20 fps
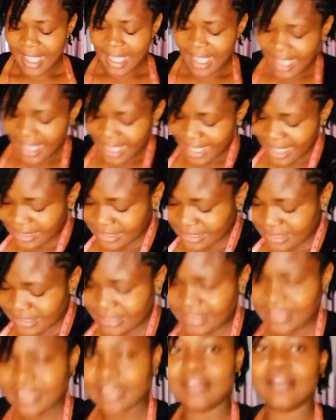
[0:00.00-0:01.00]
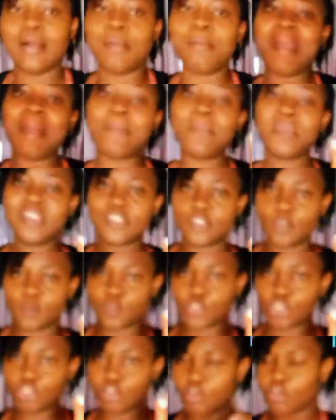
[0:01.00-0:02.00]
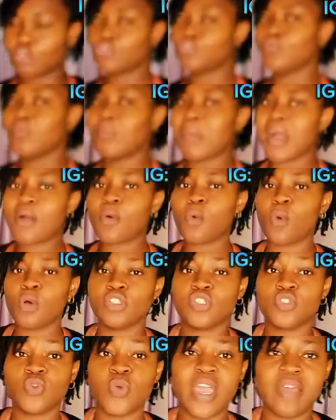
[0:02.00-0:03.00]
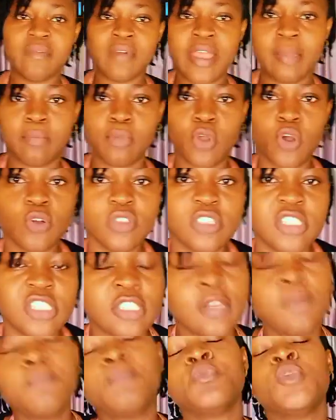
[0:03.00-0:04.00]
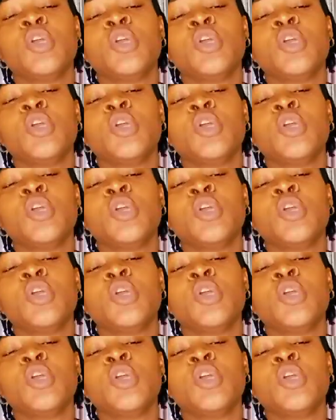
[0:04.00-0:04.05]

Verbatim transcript: And my piece of chalk to mark whatsoever I am cutting.